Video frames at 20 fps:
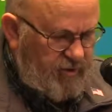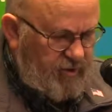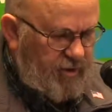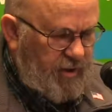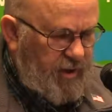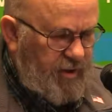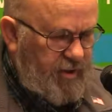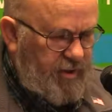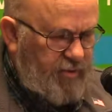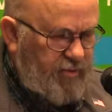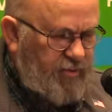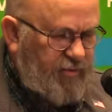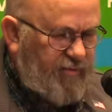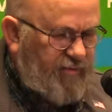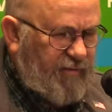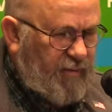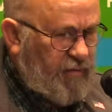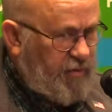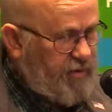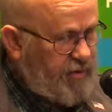
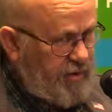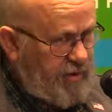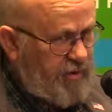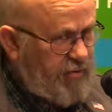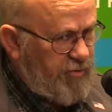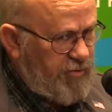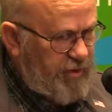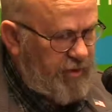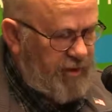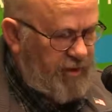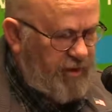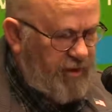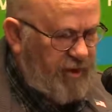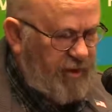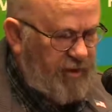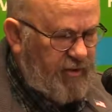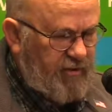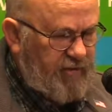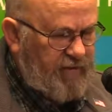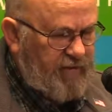layered for security and
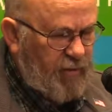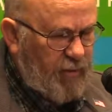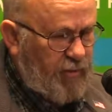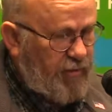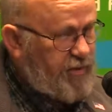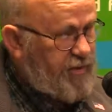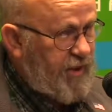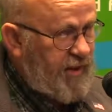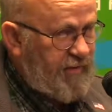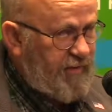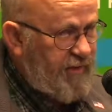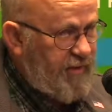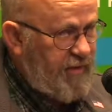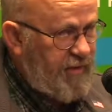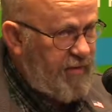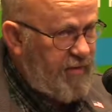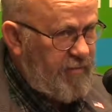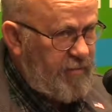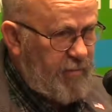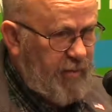layered for safety.